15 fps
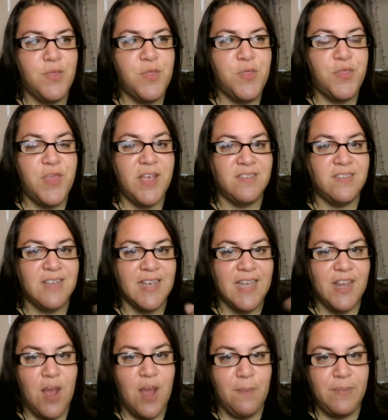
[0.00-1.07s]
things that
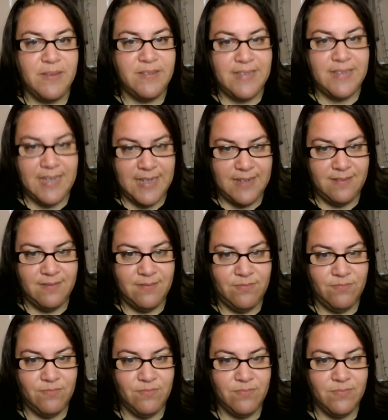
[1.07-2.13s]
cannot be seen
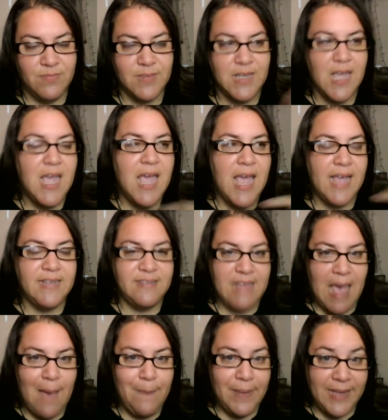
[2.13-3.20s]
and
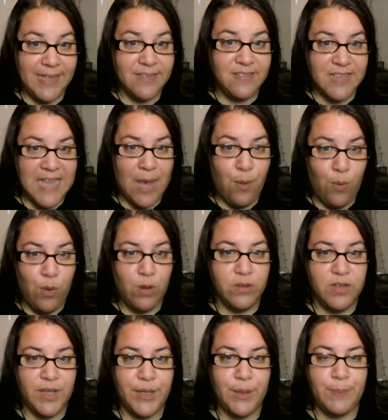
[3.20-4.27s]
tapping into that world a
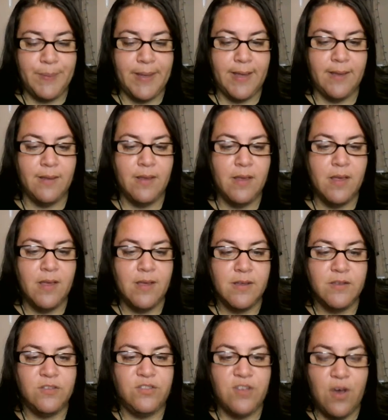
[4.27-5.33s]
little bit.
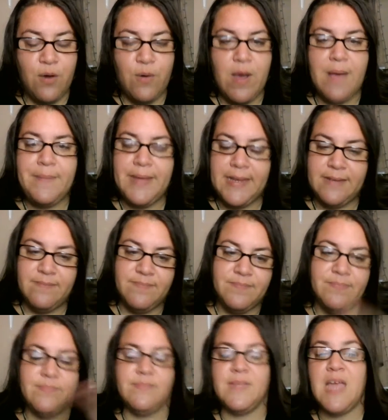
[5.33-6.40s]
So,
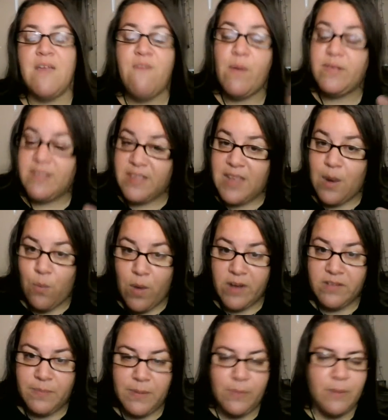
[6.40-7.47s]
I've always said that I wanted
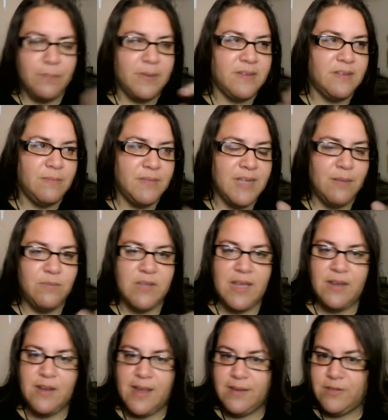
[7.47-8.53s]
to be one, but sometimes I
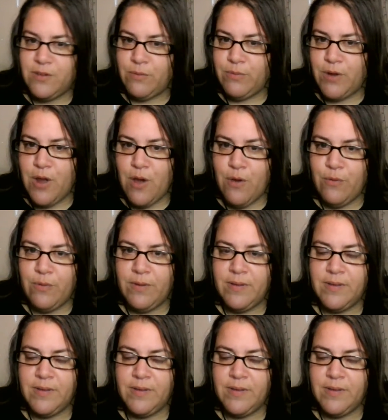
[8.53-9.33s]
don't know